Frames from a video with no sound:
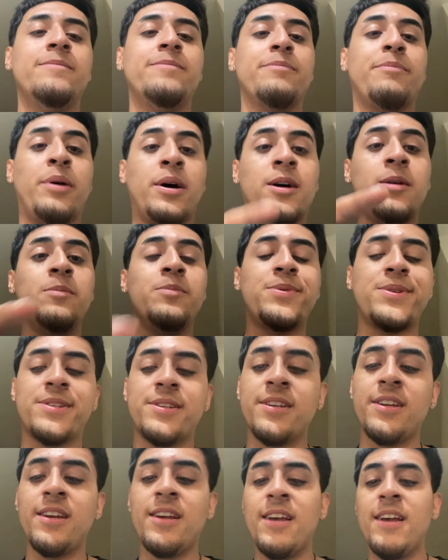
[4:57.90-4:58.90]
pumps,
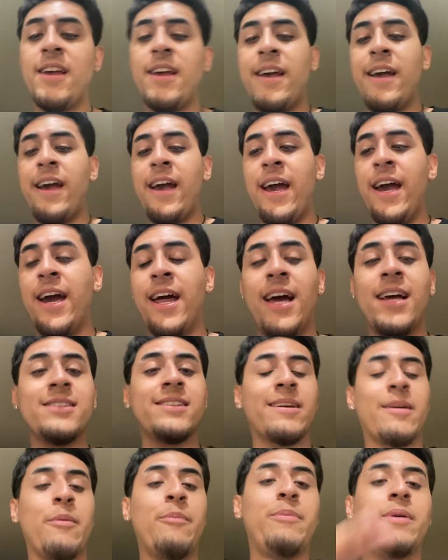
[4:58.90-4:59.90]
and it has
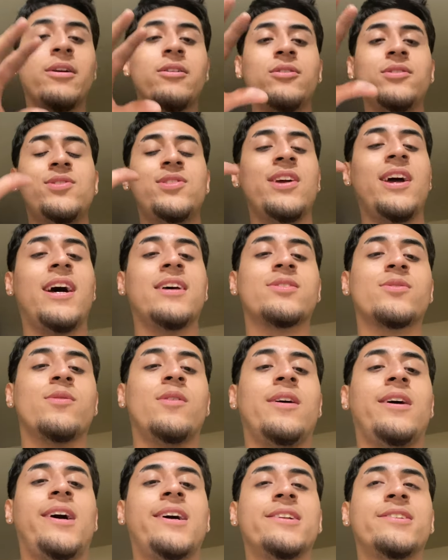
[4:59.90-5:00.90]
like a big old
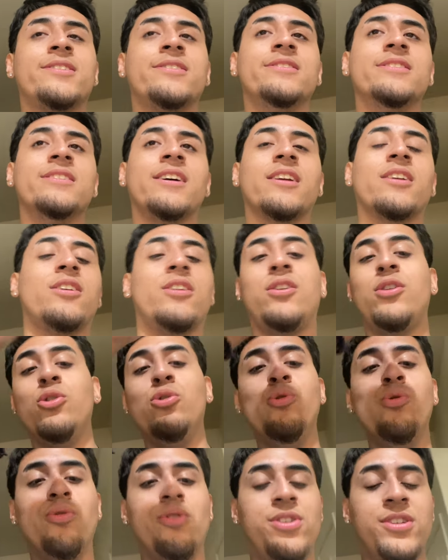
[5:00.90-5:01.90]
Sasquatch. It's like
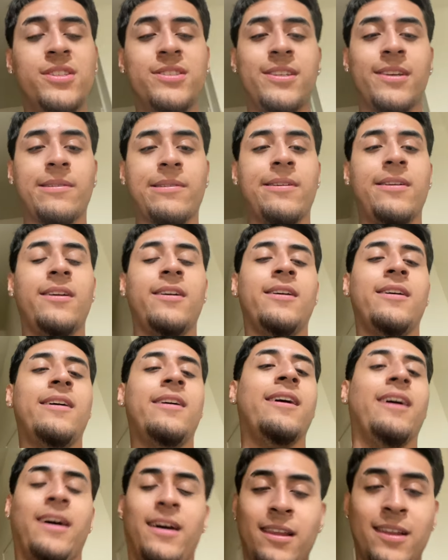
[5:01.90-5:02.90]
huge, and it's like,
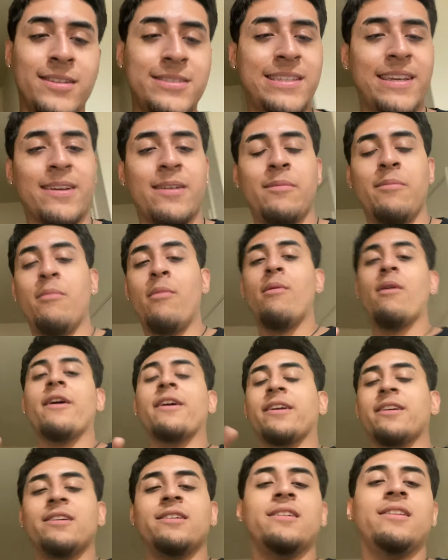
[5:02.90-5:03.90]
it looks like a
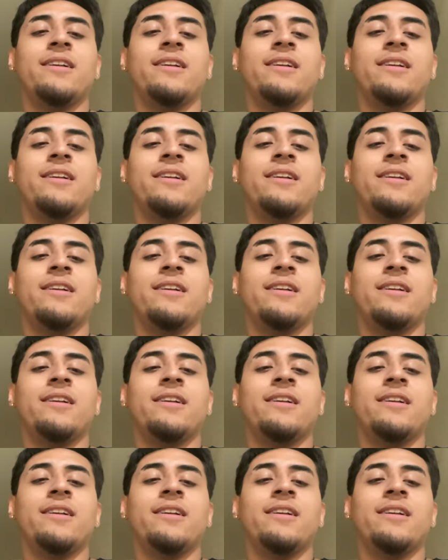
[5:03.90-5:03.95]
market,